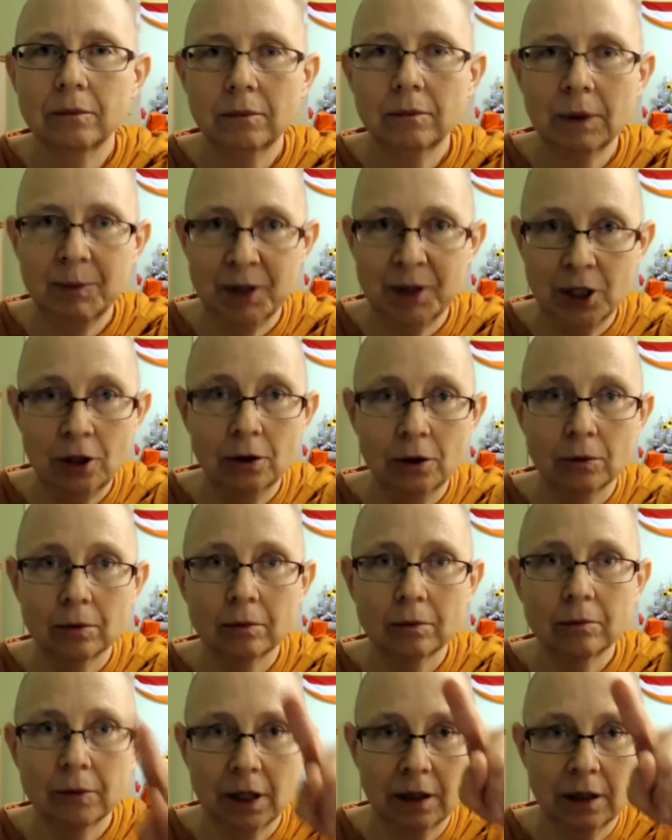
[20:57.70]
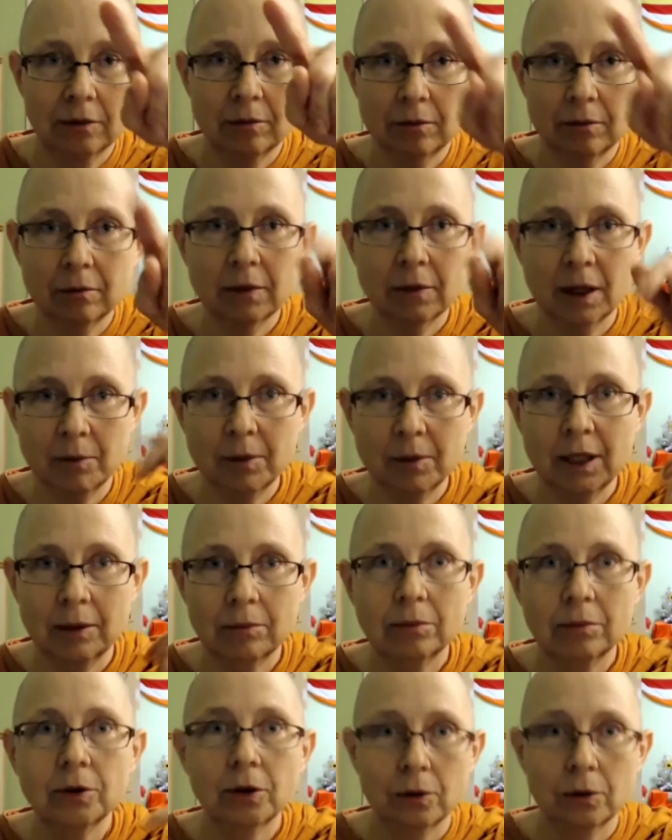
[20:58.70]
I mean, you, not me,
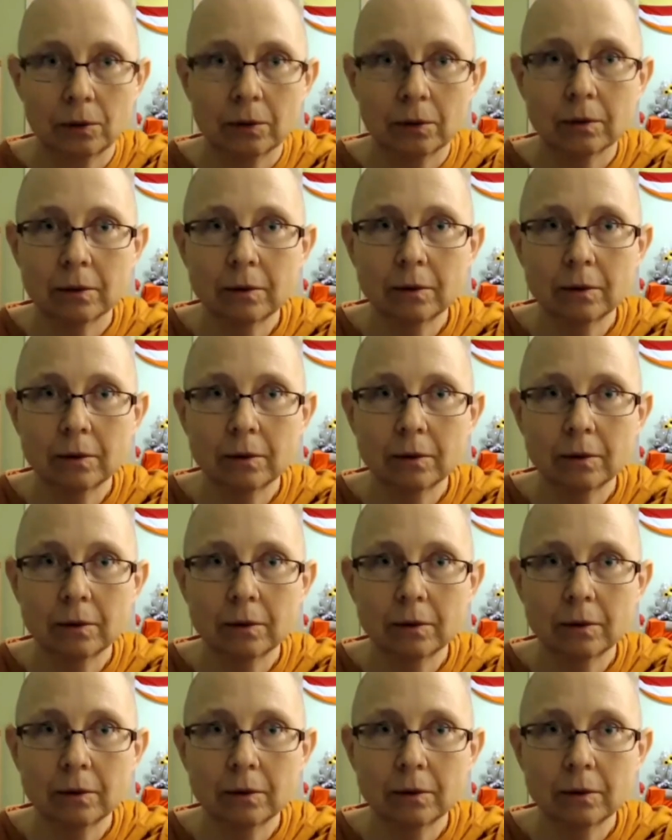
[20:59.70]
you.